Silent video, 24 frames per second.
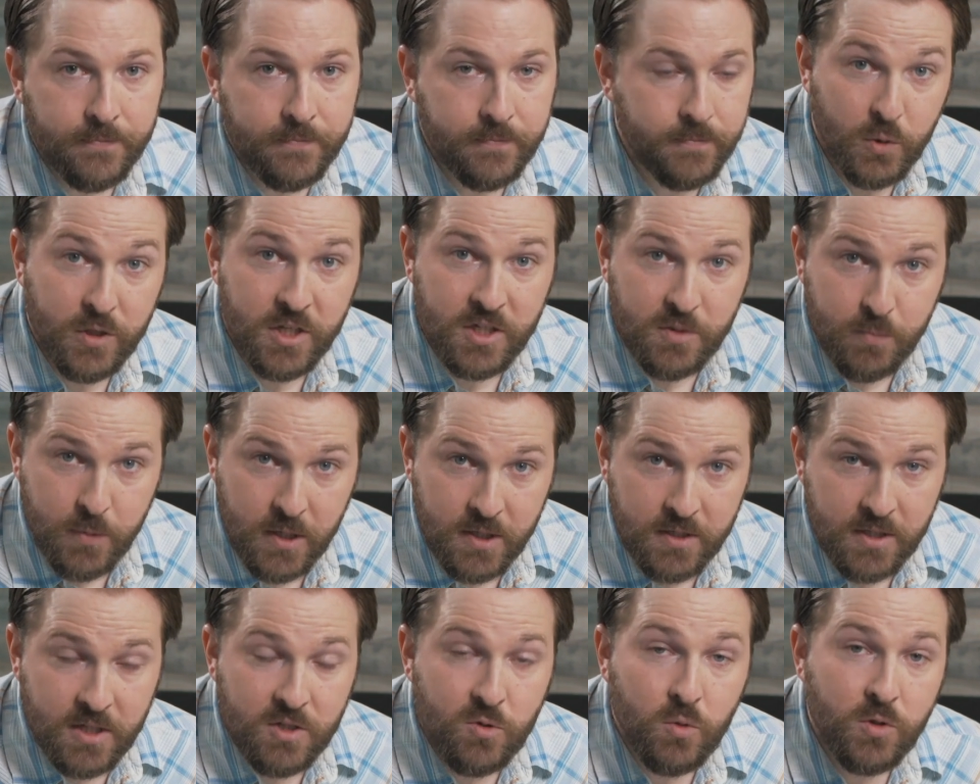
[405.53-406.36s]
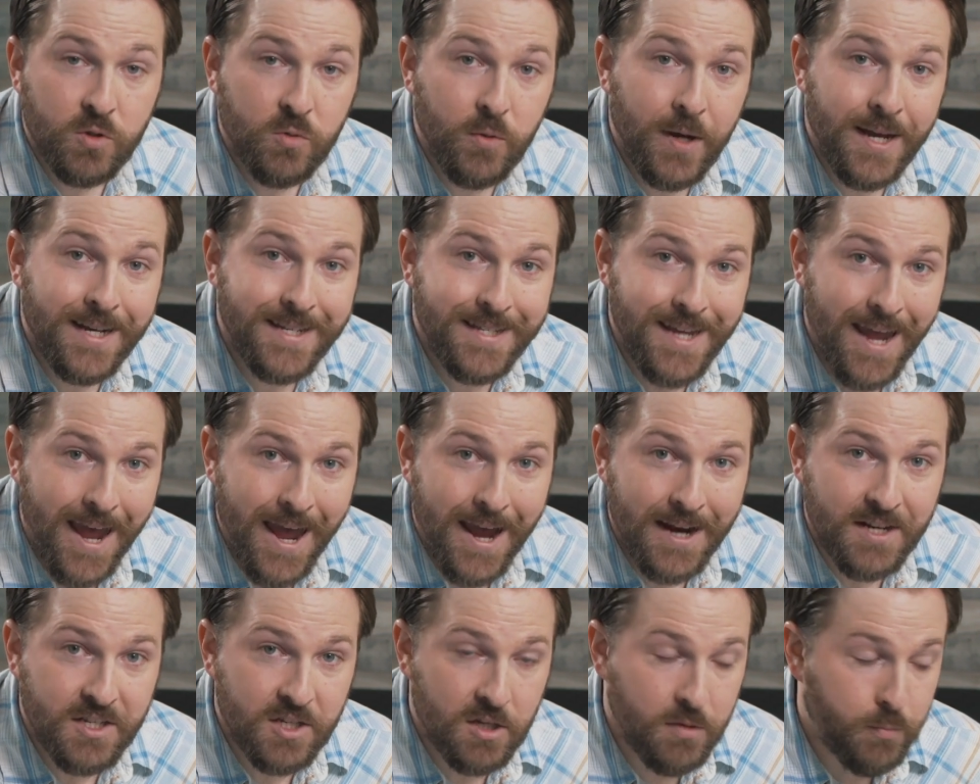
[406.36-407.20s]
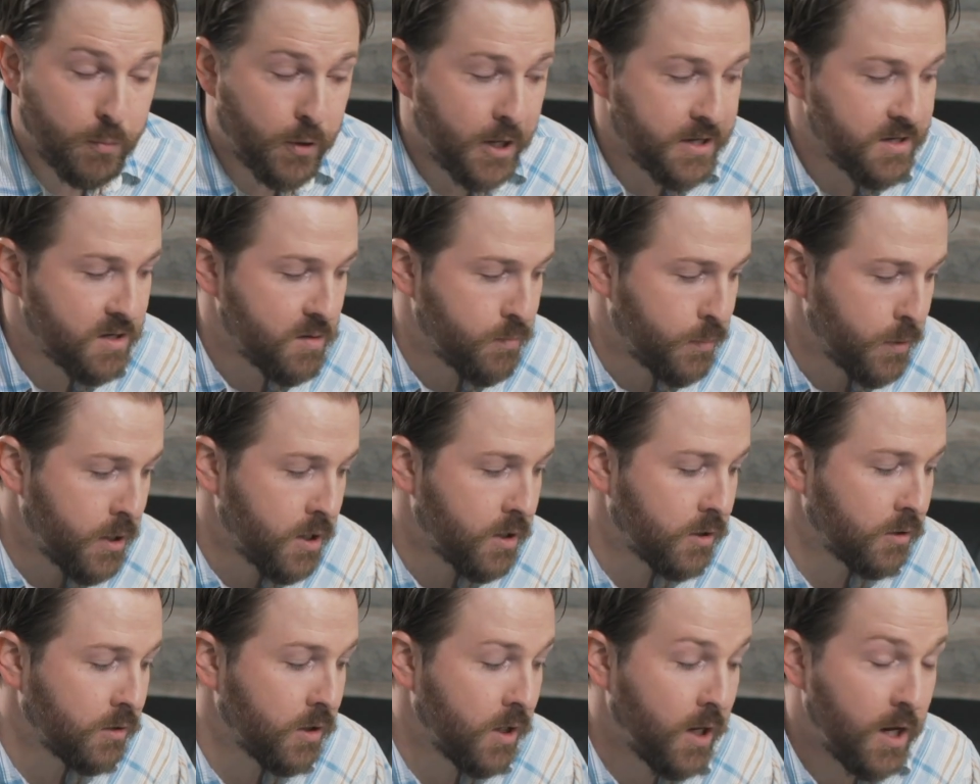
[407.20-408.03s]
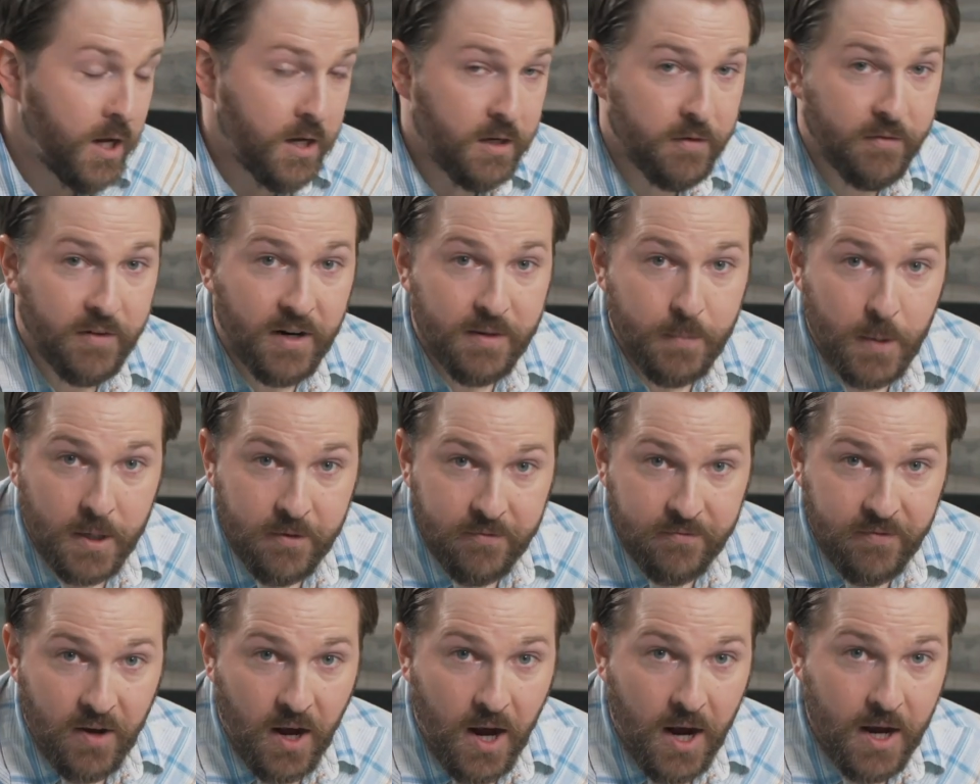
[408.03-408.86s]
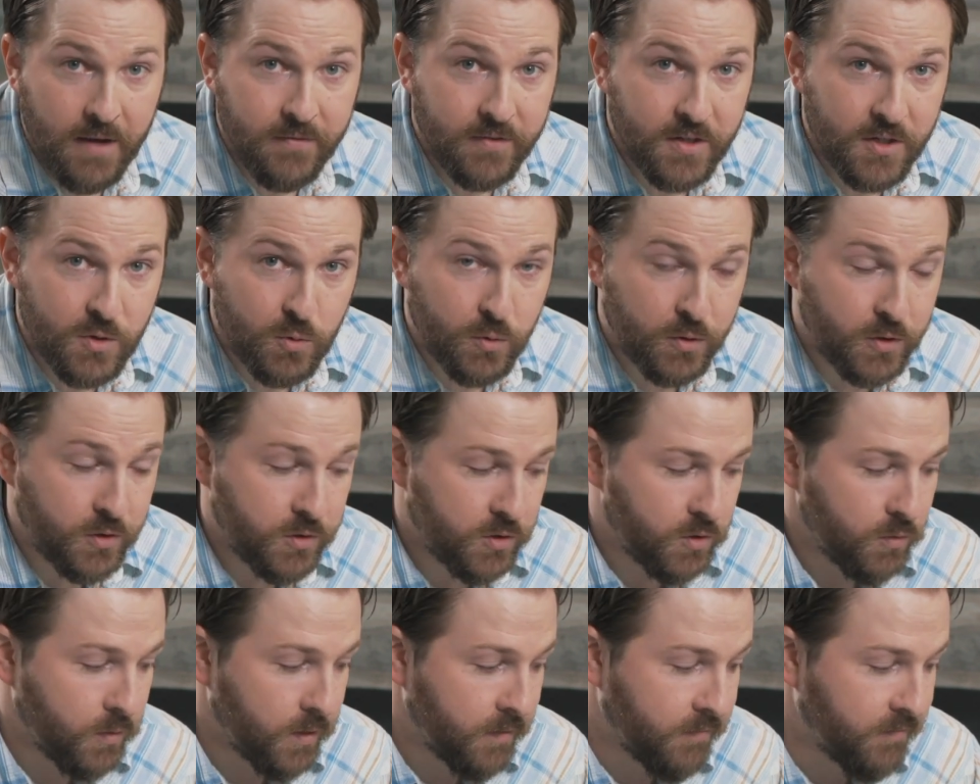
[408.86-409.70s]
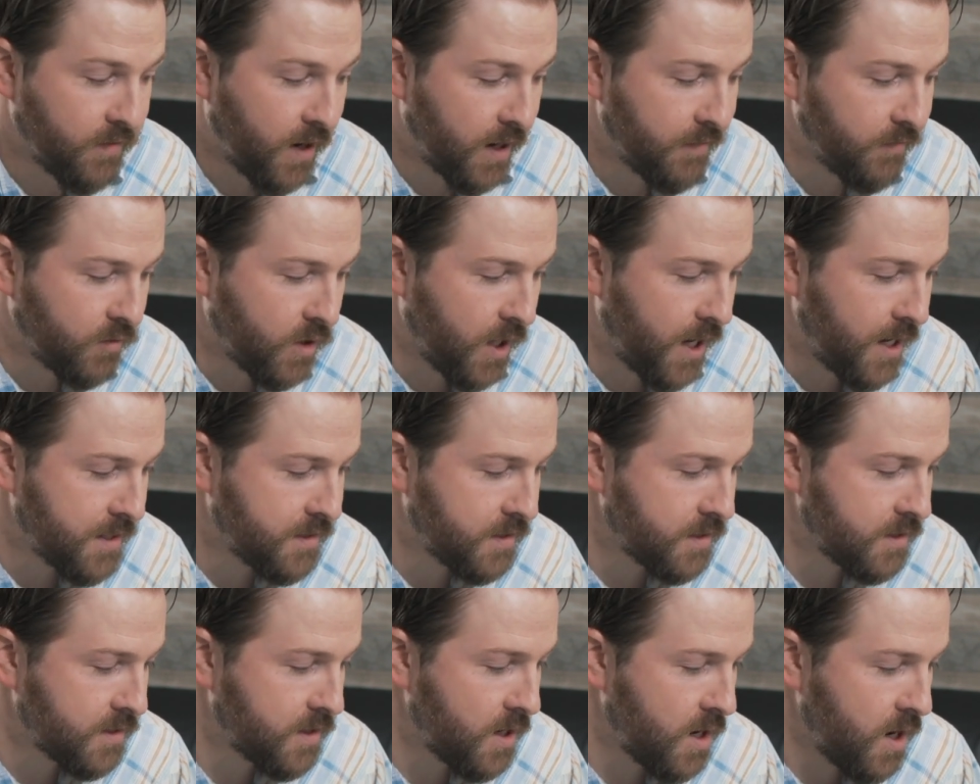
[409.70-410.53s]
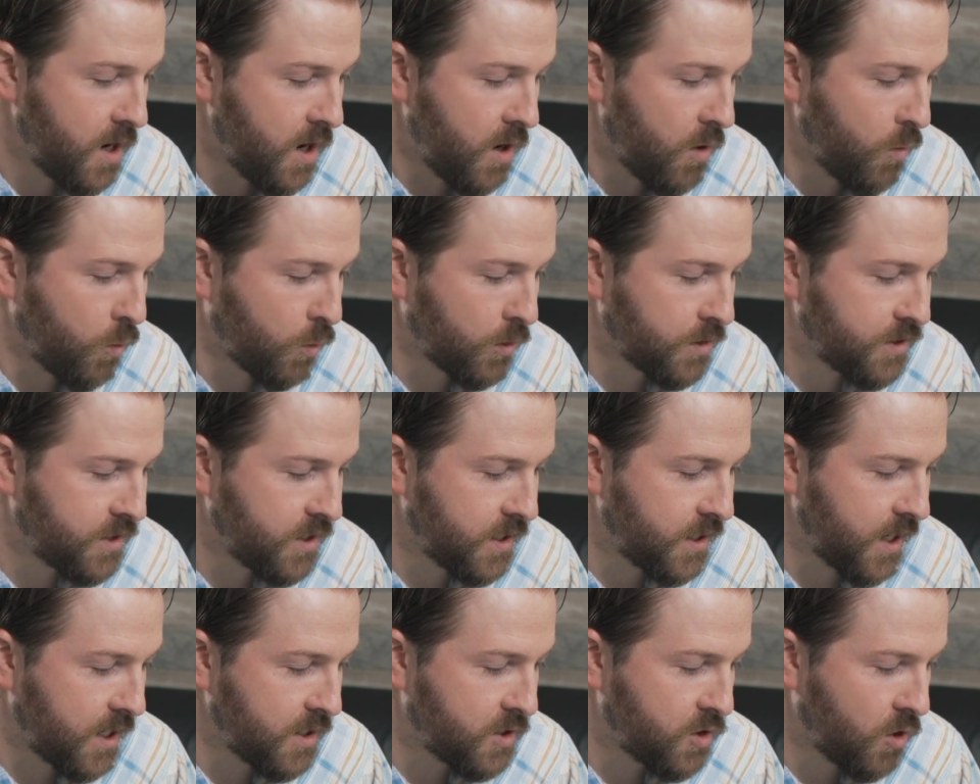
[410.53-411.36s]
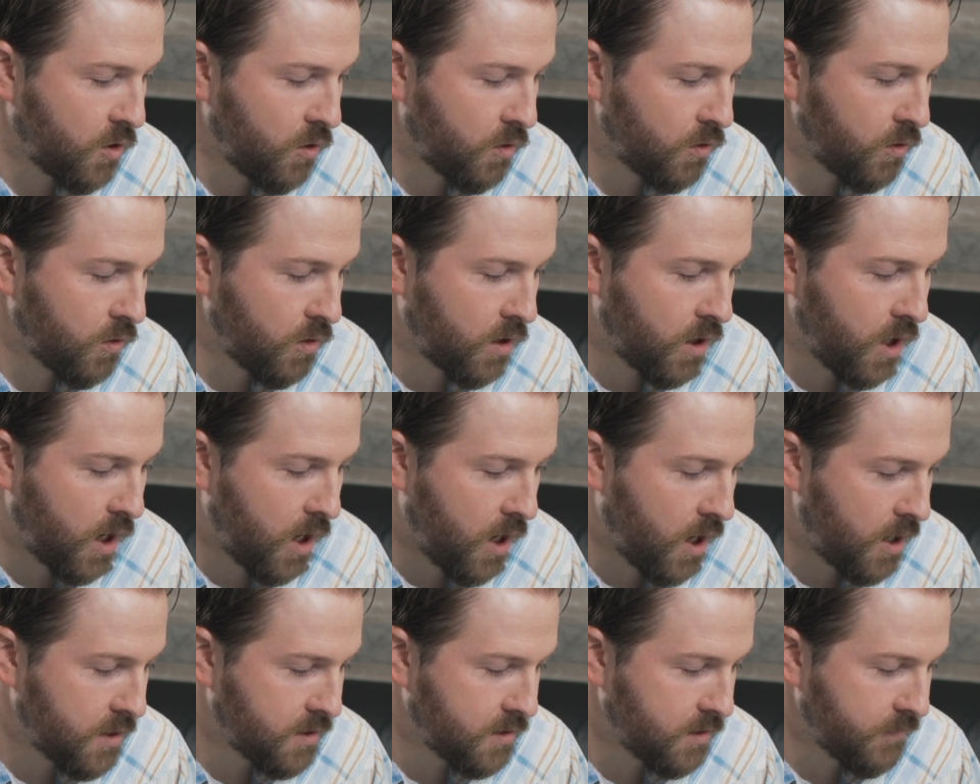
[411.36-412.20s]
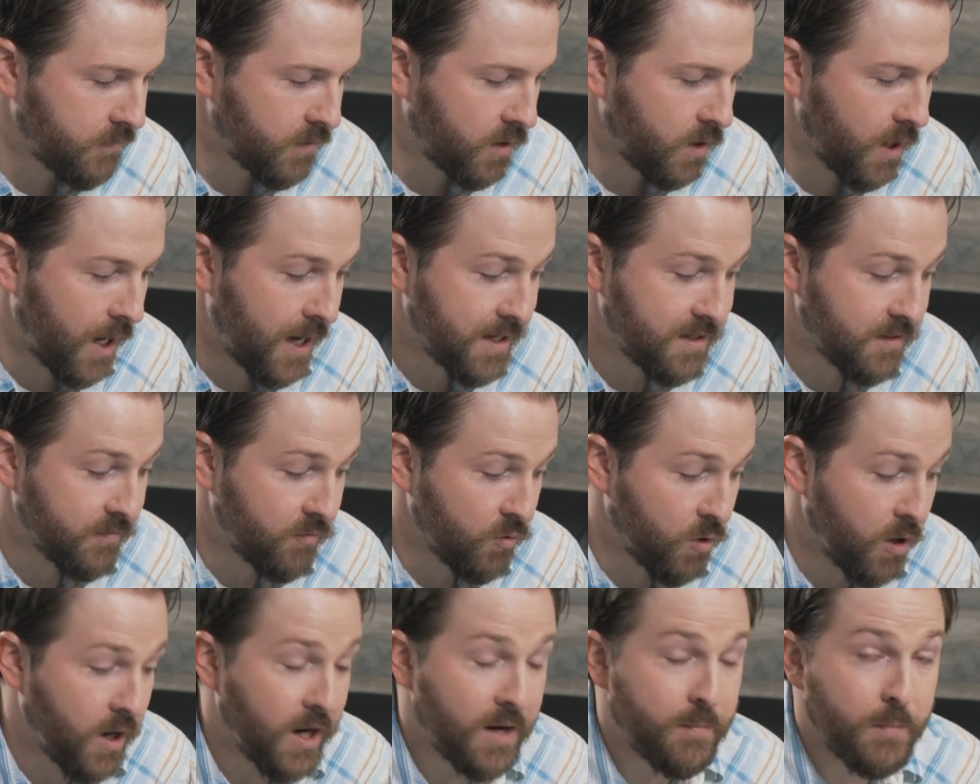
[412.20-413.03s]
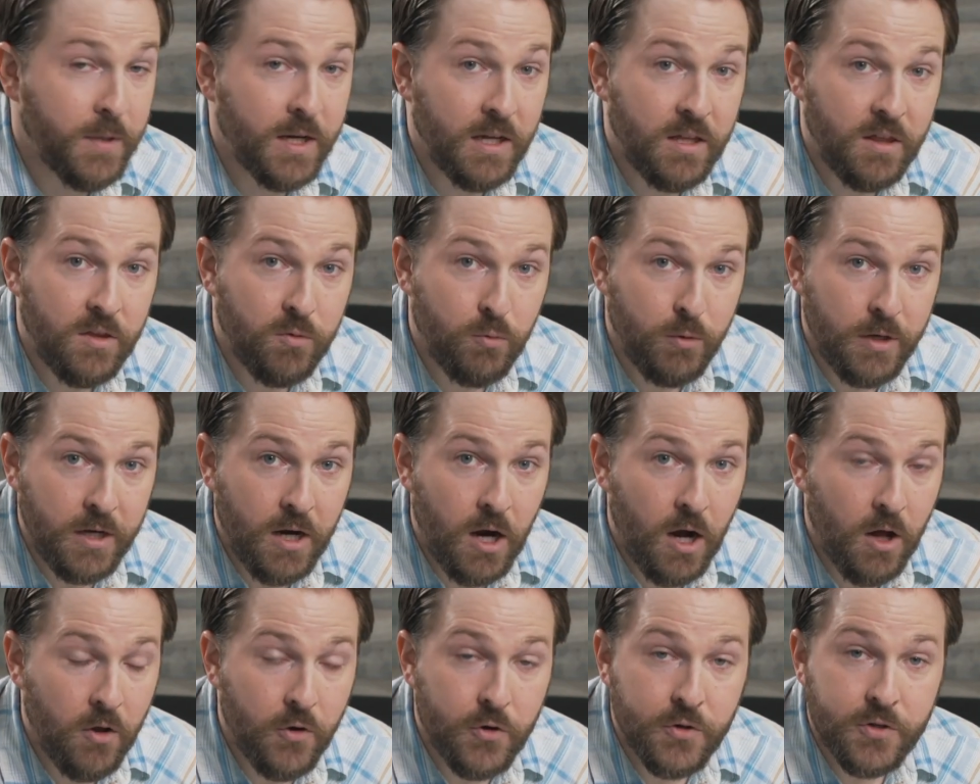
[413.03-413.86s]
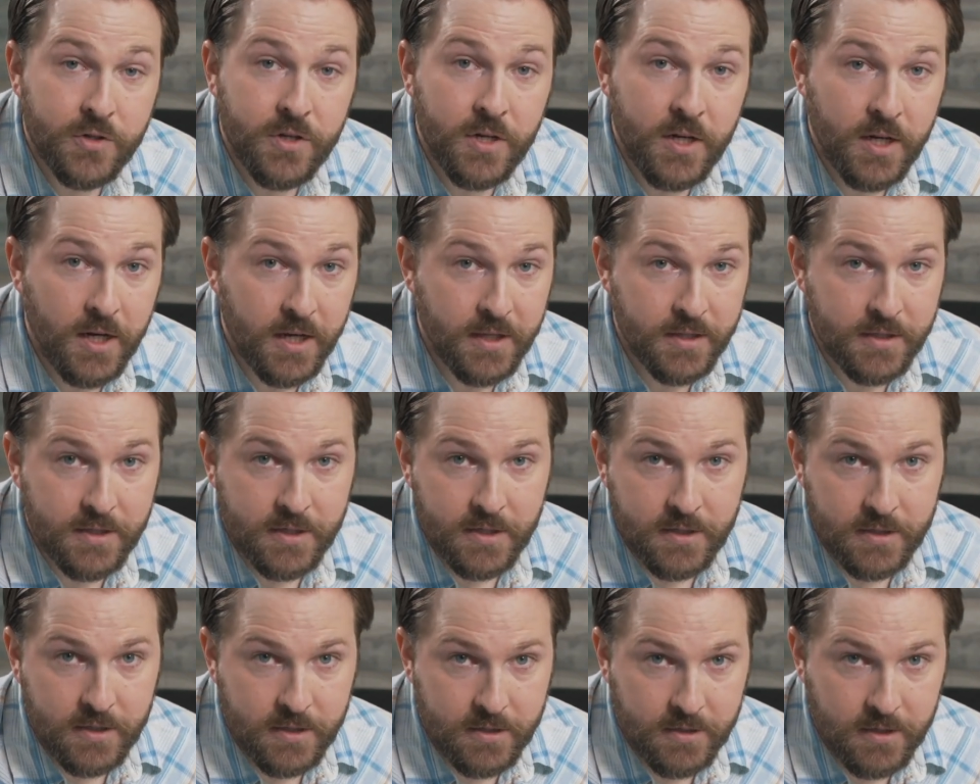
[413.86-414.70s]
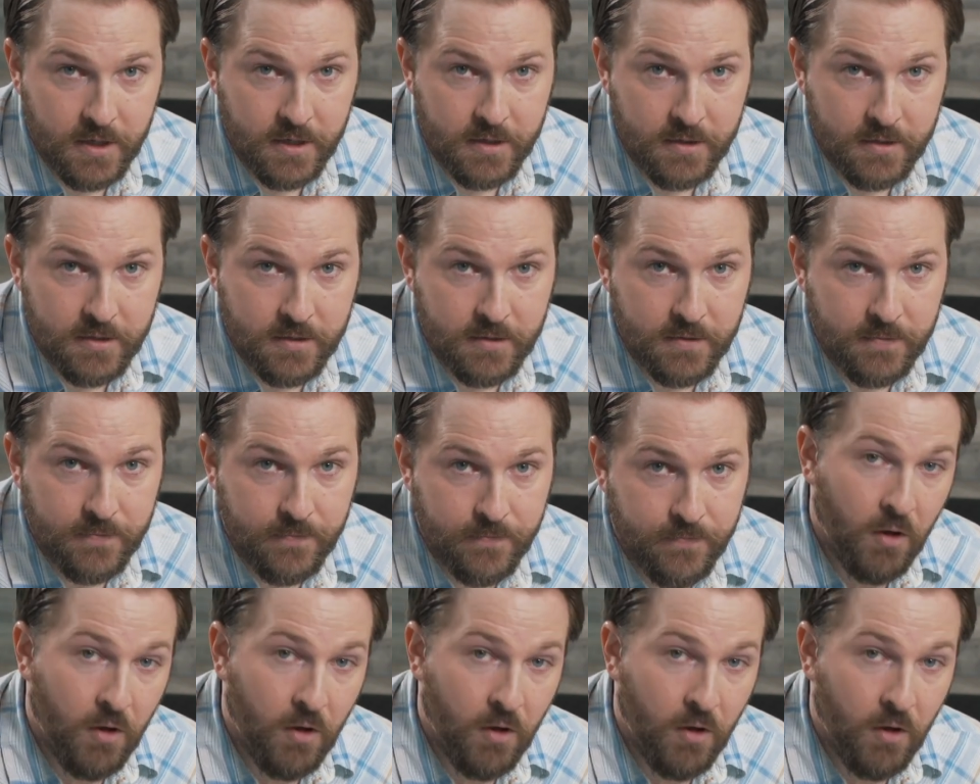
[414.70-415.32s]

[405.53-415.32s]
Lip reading: So what this means is once we add tax to the price of the bottle, divide by 5 because we're doing 5 glasses, we're seeing a total cost of the glass of wine being $3.60.